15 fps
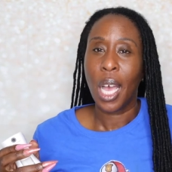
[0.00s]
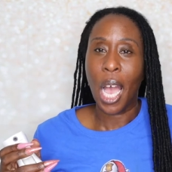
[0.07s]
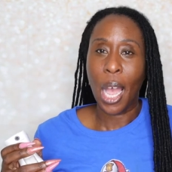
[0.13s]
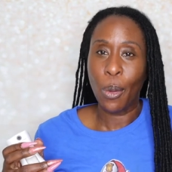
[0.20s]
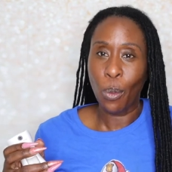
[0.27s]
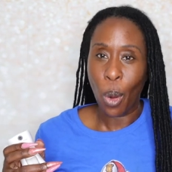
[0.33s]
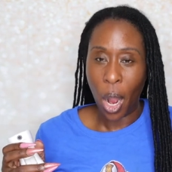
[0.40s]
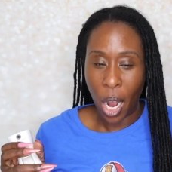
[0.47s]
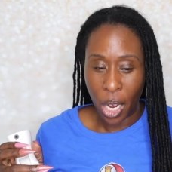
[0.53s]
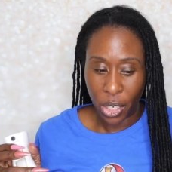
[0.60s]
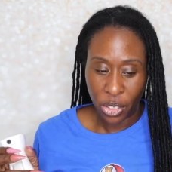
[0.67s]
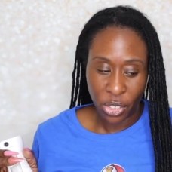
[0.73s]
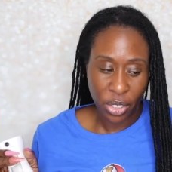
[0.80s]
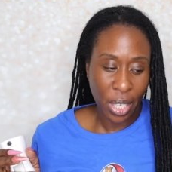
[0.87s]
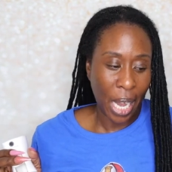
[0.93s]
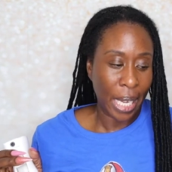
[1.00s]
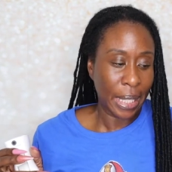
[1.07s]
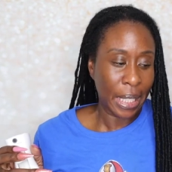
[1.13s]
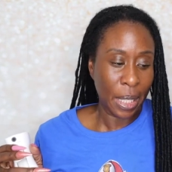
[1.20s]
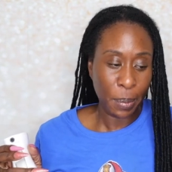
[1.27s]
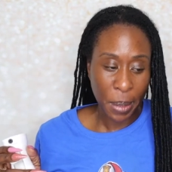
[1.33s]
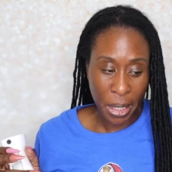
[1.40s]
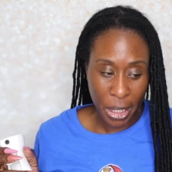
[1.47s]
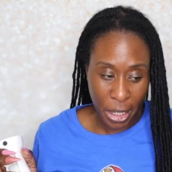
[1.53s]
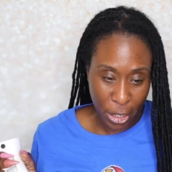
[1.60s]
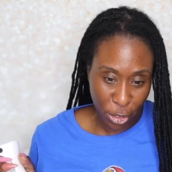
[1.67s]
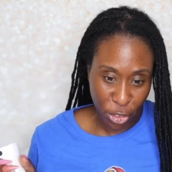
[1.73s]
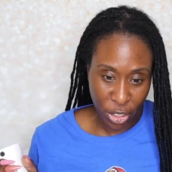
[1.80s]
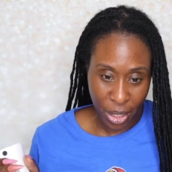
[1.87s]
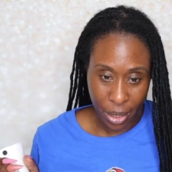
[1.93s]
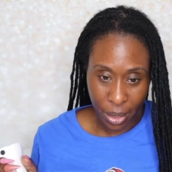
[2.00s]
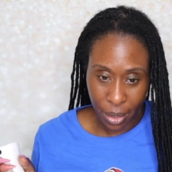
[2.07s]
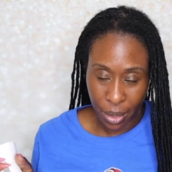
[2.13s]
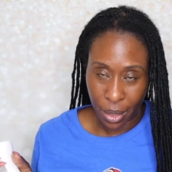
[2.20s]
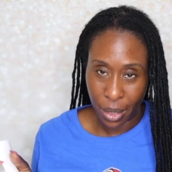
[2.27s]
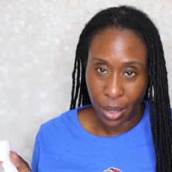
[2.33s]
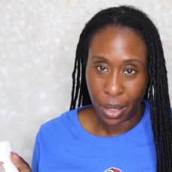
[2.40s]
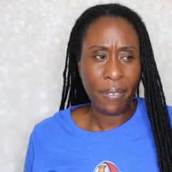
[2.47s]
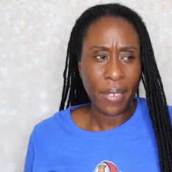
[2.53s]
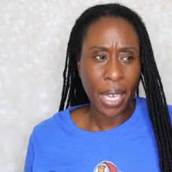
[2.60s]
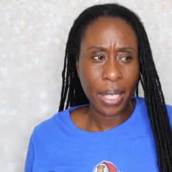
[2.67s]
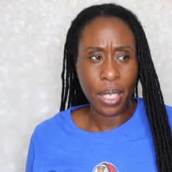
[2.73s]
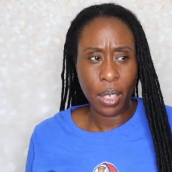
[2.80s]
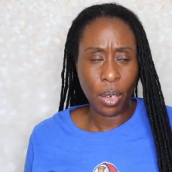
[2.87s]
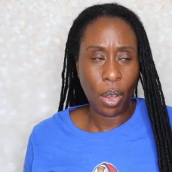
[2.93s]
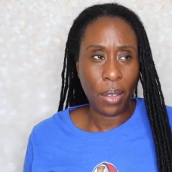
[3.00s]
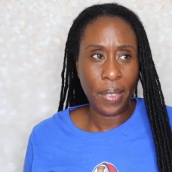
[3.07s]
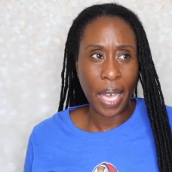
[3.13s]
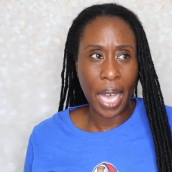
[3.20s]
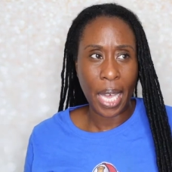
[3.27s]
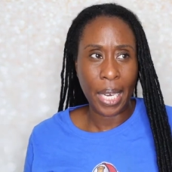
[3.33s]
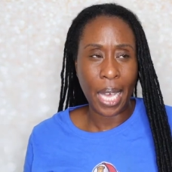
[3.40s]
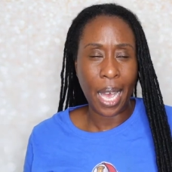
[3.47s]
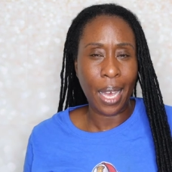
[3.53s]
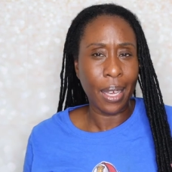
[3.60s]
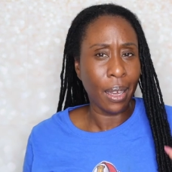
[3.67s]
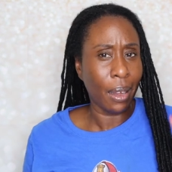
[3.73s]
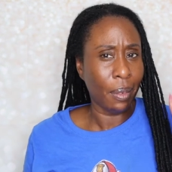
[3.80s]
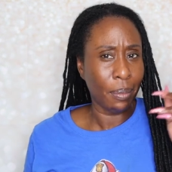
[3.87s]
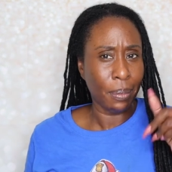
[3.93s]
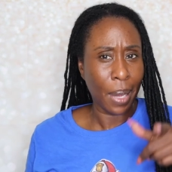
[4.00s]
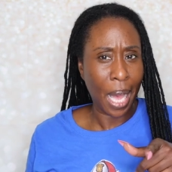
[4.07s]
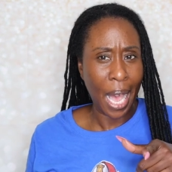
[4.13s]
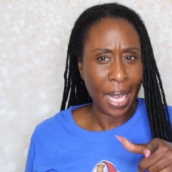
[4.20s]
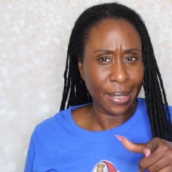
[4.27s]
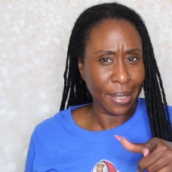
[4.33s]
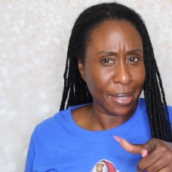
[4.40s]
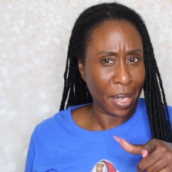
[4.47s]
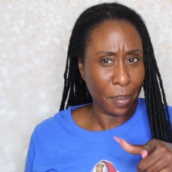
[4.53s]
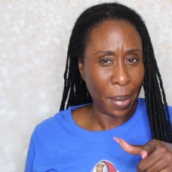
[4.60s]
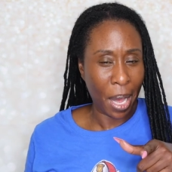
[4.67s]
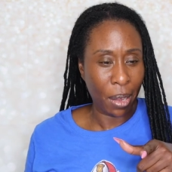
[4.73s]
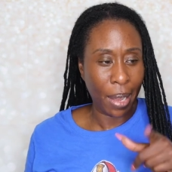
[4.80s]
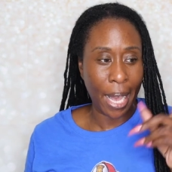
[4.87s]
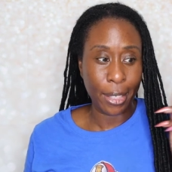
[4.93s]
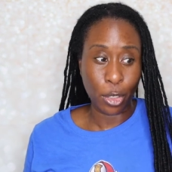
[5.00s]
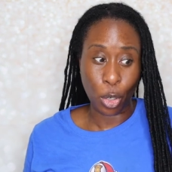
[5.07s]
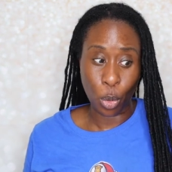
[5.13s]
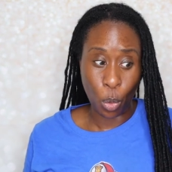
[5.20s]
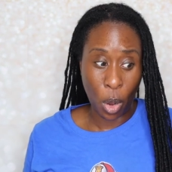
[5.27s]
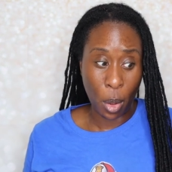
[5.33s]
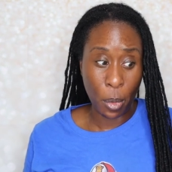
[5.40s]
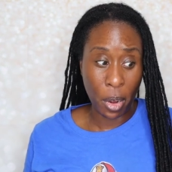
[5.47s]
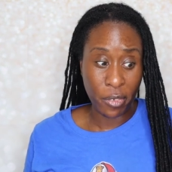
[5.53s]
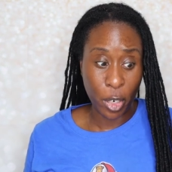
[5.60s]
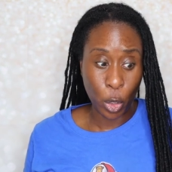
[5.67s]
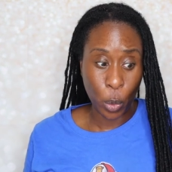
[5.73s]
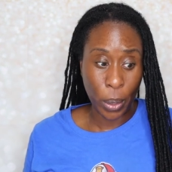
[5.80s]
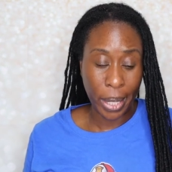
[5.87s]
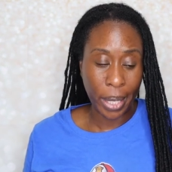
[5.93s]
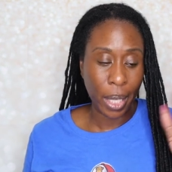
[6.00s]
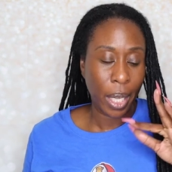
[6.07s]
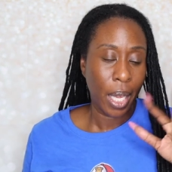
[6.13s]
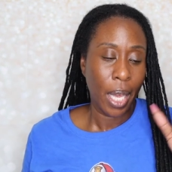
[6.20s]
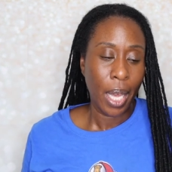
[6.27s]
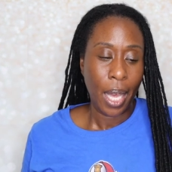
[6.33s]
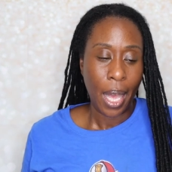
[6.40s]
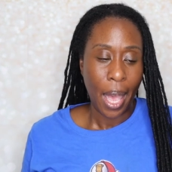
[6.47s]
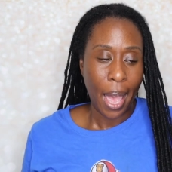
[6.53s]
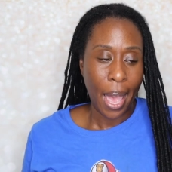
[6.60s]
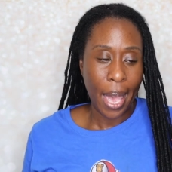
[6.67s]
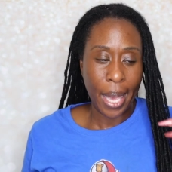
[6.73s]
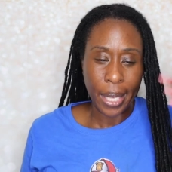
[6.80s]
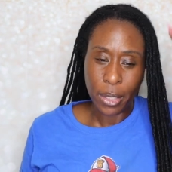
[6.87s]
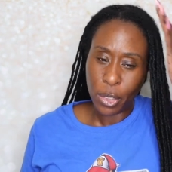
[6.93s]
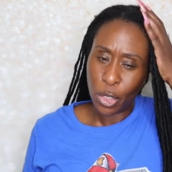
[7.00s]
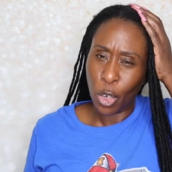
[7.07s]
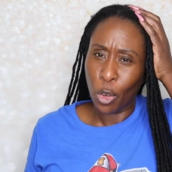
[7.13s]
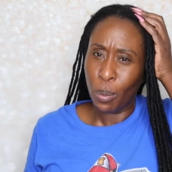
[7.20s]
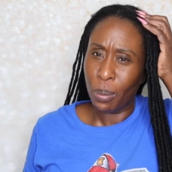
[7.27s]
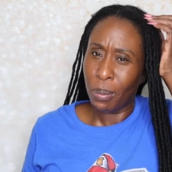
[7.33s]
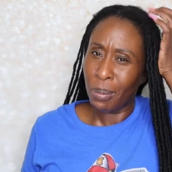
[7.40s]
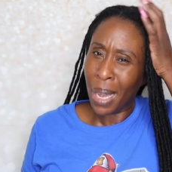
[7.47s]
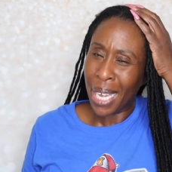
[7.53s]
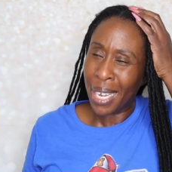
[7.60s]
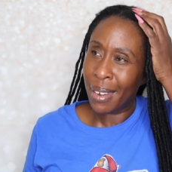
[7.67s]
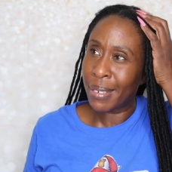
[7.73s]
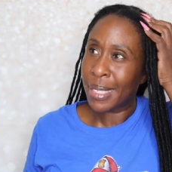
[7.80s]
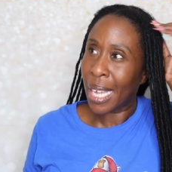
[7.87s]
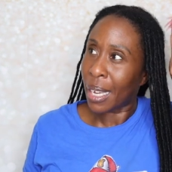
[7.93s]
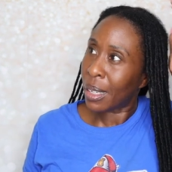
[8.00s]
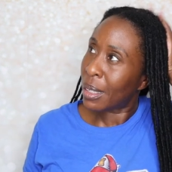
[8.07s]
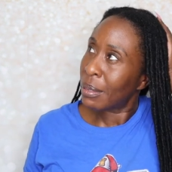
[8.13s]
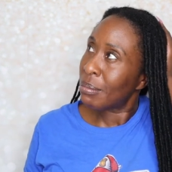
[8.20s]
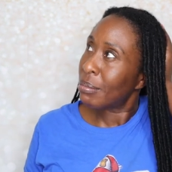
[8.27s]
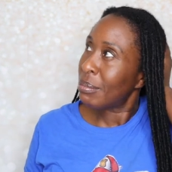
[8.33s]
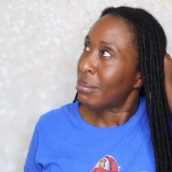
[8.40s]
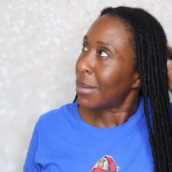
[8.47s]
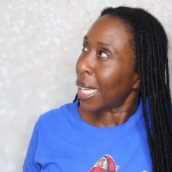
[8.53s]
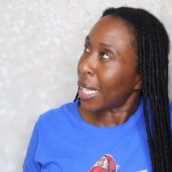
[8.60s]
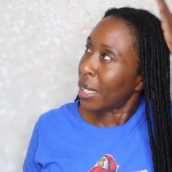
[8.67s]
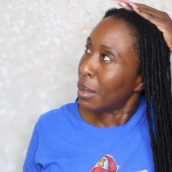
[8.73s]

I washed, I deep conditioned. After I did all that, I um I had to step out. I had to go to Walmart real quick. And so my hair is not like